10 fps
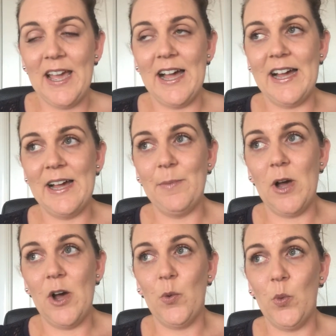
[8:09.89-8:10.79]

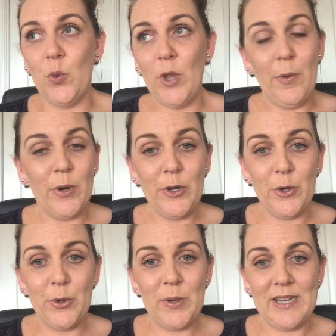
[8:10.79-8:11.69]
All I want to
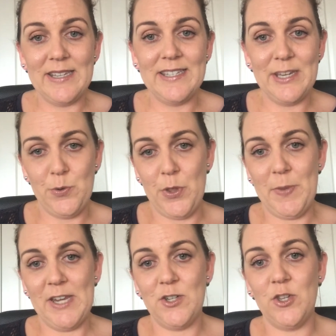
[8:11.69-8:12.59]
do is see you on the
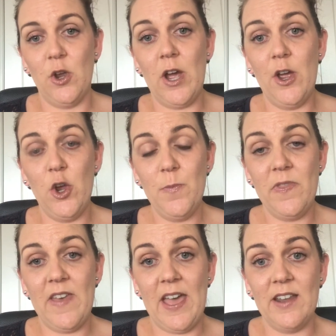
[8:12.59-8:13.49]
beach. So I hope
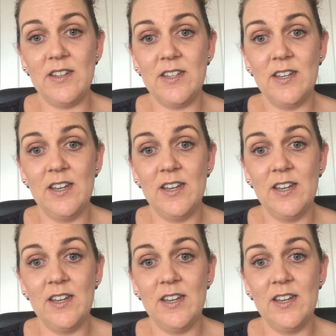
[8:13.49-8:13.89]
that